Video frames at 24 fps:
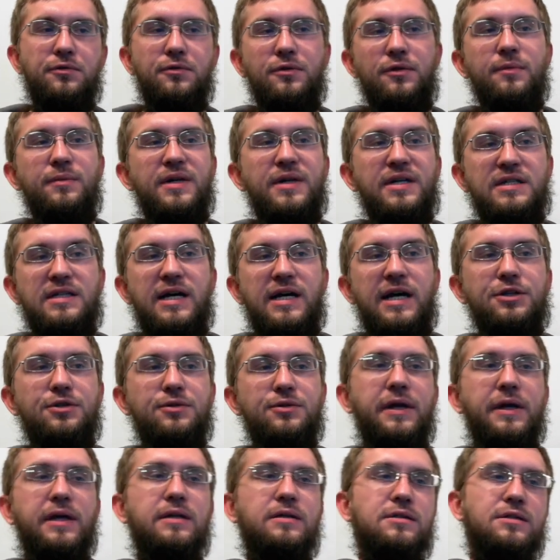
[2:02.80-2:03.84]
them, they
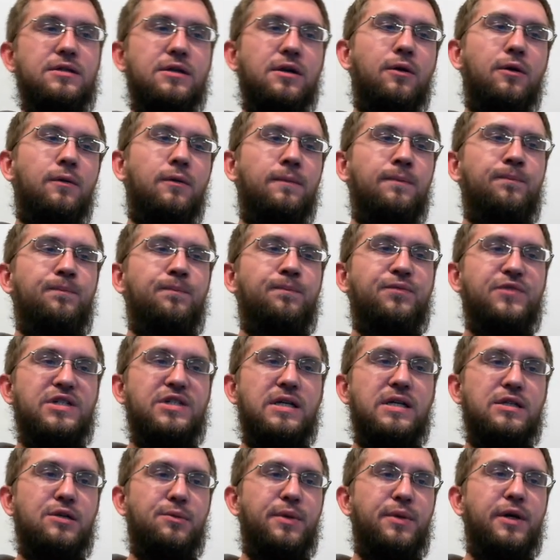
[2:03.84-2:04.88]
saturate. So this
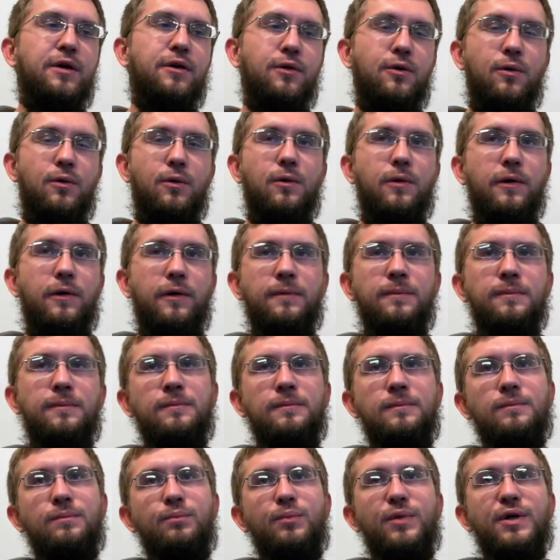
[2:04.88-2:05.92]
has a bigger core,
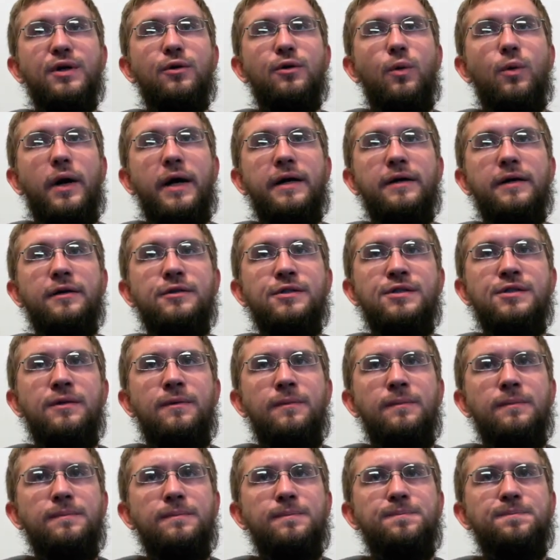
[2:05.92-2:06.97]
bigger wires.
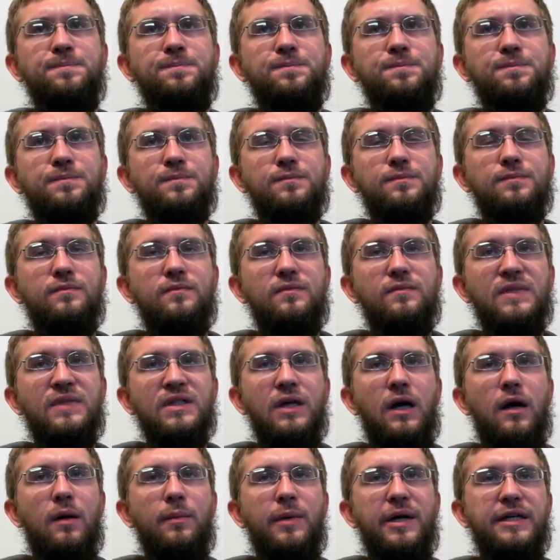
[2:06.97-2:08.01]

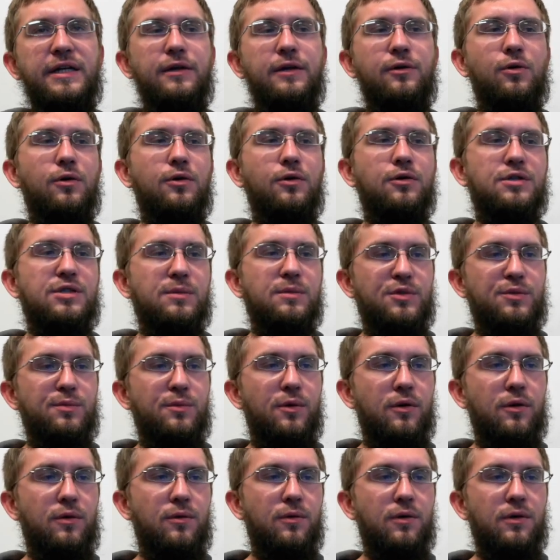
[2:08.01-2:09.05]
I did order some
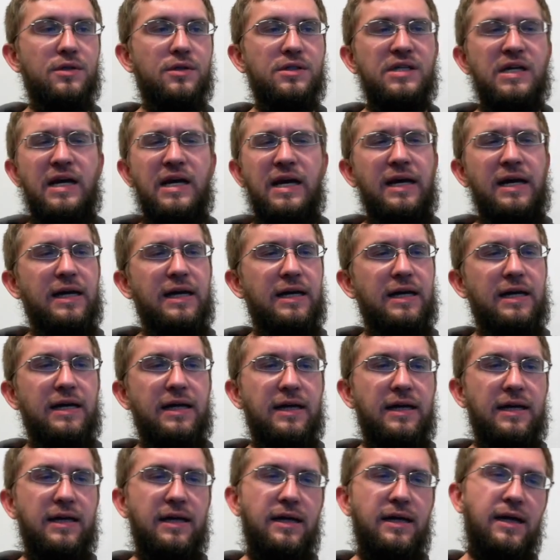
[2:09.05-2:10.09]
small cores.
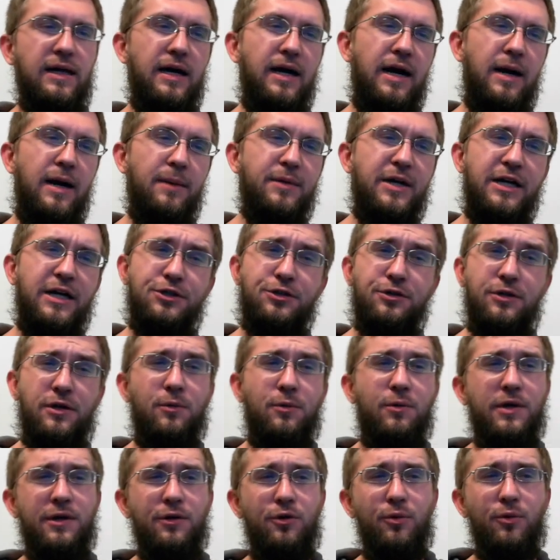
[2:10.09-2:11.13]
I'm not sure I
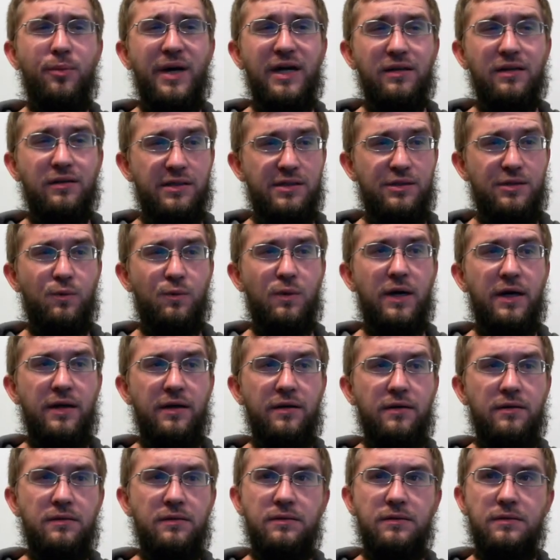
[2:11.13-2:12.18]
want to go buy Litz
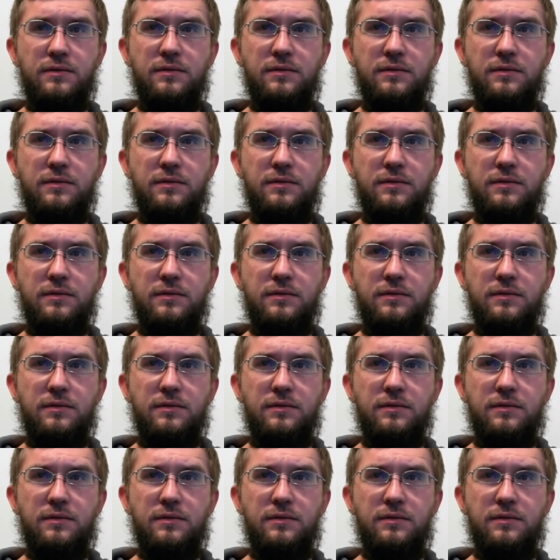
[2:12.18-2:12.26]
wire.